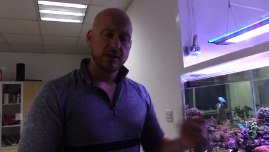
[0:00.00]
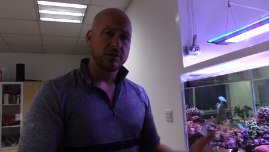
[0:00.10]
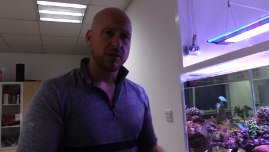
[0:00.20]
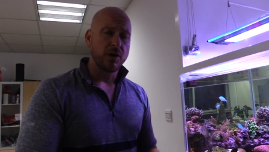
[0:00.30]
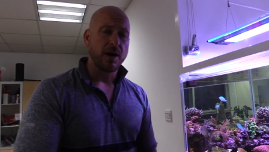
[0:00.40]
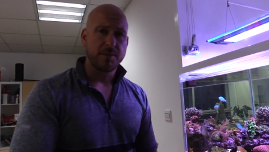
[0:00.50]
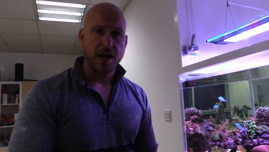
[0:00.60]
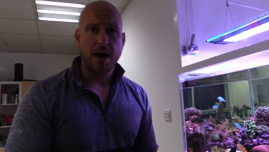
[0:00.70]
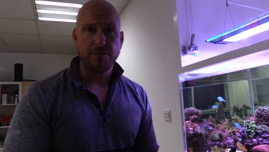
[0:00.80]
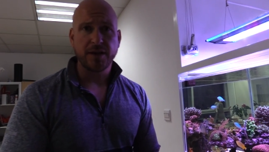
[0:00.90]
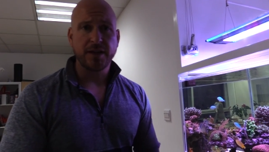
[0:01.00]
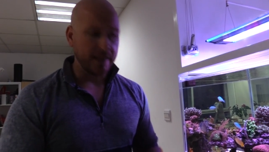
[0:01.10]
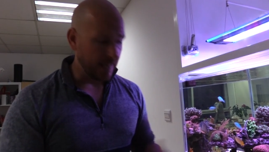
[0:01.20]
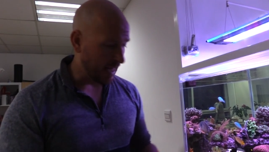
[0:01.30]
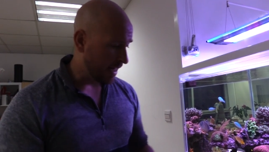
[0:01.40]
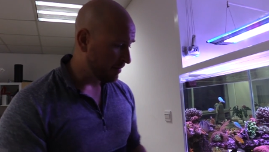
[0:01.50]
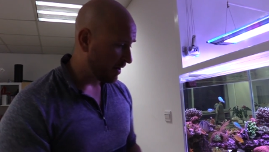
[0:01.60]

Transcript: so I'm confident in adding my